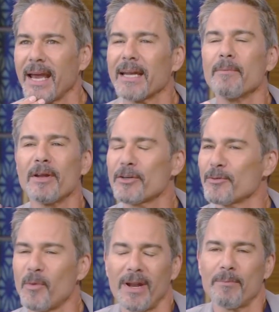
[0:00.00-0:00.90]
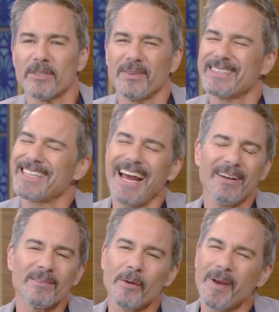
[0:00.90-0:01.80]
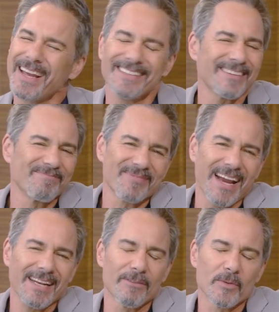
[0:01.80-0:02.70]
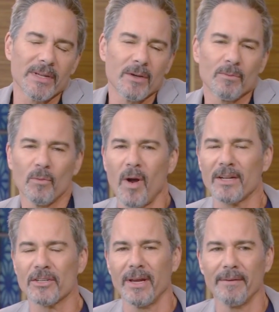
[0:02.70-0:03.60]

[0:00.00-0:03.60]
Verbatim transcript: And I mentioned one episode. He said, I don't remember, I never really watched it.